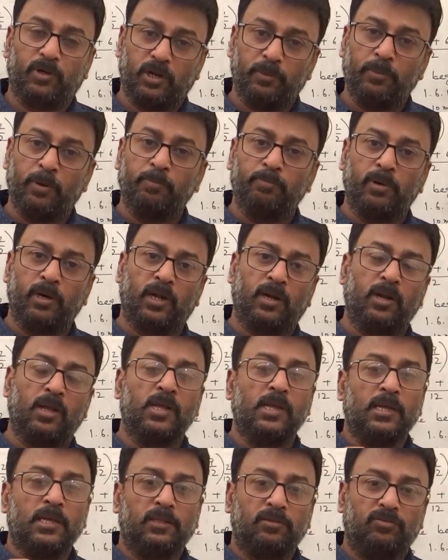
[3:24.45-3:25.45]

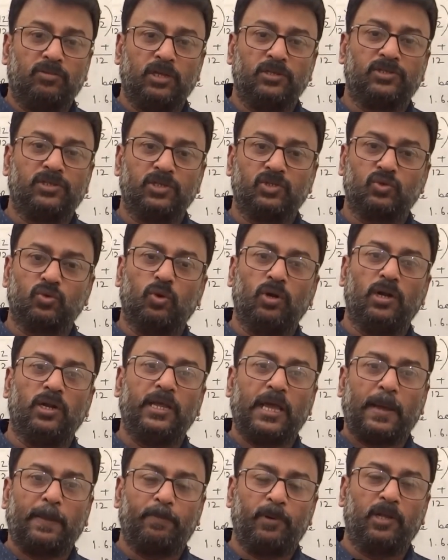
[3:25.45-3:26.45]
Remember, this is only
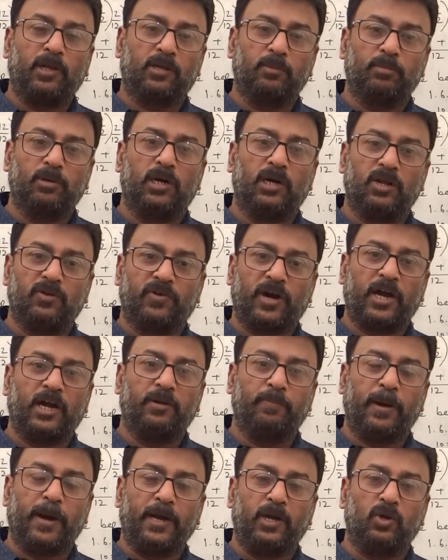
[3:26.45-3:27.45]
applicable divided
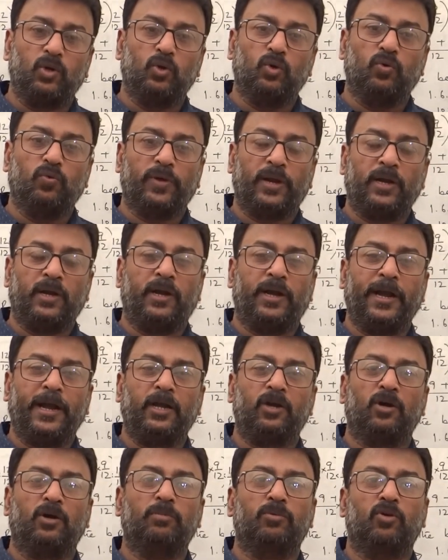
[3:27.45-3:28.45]
by 2 when
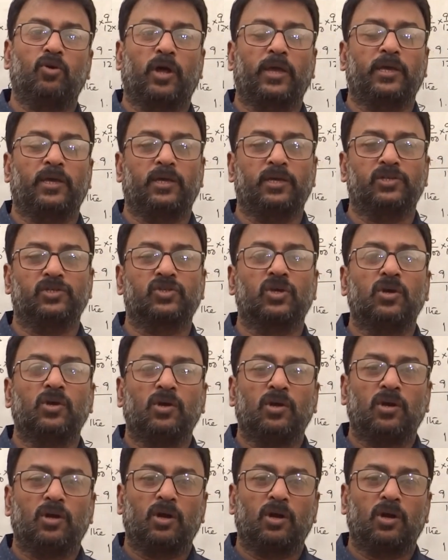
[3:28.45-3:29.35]
date of drawing is